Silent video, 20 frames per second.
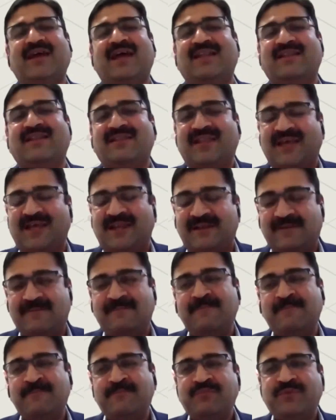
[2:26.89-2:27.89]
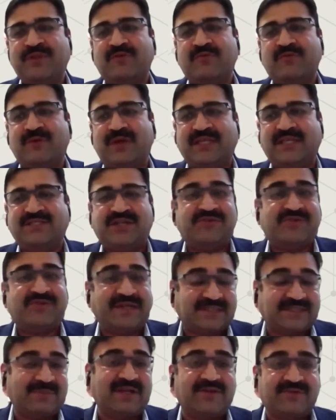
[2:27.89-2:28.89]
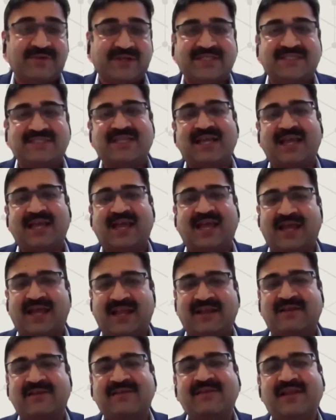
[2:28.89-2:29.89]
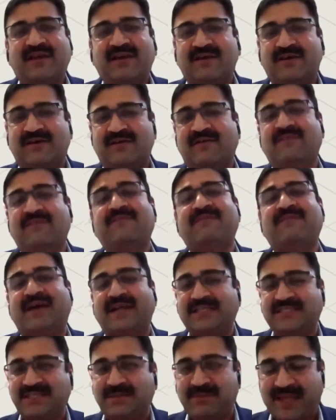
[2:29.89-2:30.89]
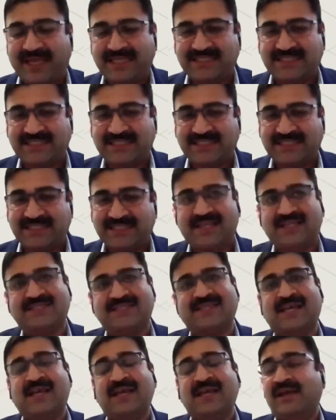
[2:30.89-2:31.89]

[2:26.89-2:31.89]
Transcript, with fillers: And then we generate some interest and uh, find some licensing leads.